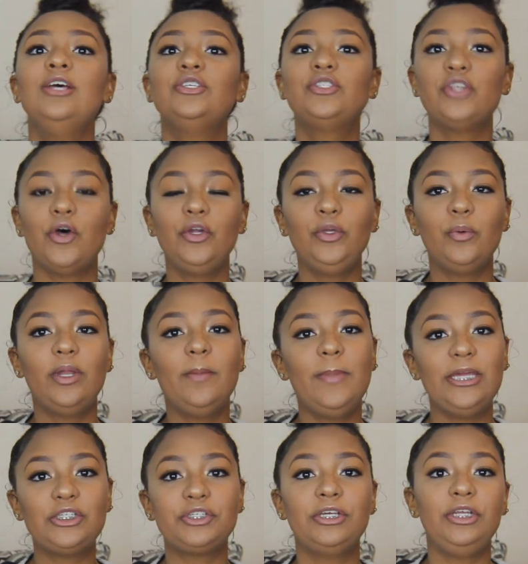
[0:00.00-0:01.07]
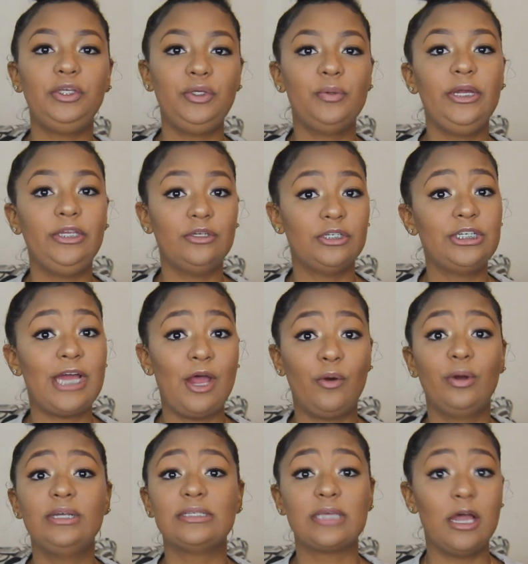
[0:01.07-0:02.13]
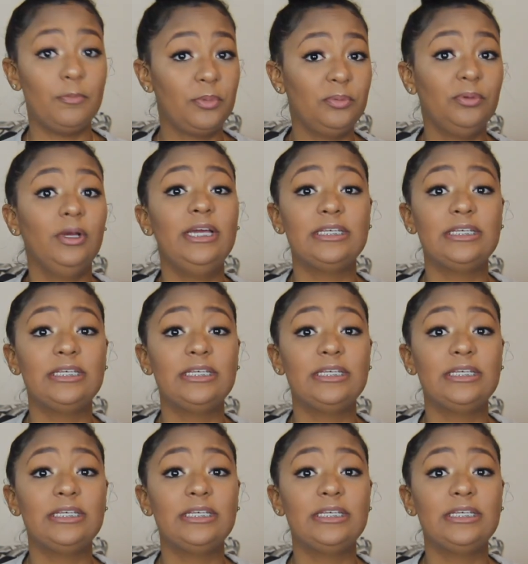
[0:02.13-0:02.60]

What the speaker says: So you want to make sure that you and your child are as comfortable